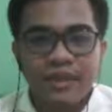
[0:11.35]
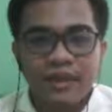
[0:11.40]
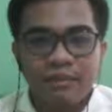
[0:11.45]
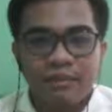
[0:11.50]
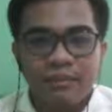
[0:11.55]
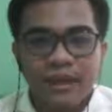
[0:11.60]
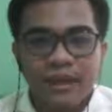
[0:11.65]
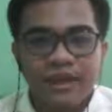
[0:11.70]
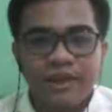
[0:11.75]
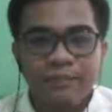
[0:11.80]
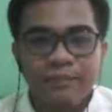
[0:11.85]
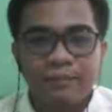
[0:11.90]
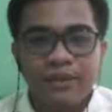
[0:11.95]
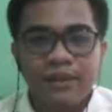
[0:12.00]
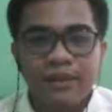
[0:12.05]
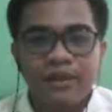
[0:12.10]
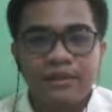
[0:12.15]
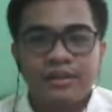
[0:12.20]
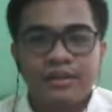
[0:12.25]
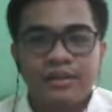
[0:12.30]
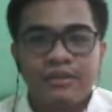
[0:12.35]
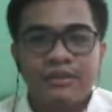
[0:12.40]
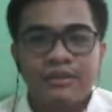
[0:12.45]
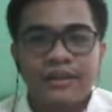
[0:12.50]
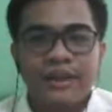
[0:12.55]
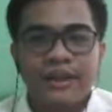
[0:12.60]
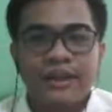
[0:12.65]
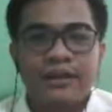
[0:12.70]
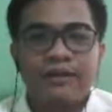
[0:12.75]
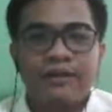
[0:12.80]
major parts of an
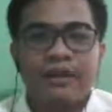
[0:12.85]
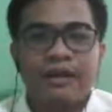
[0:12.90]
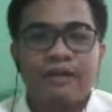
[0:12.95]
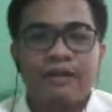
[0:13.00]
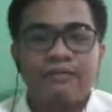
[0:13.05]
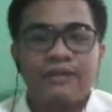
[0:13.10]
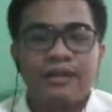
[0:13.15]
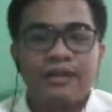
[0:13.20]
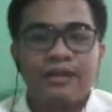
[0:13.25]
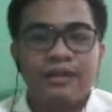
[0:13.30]
aircraft,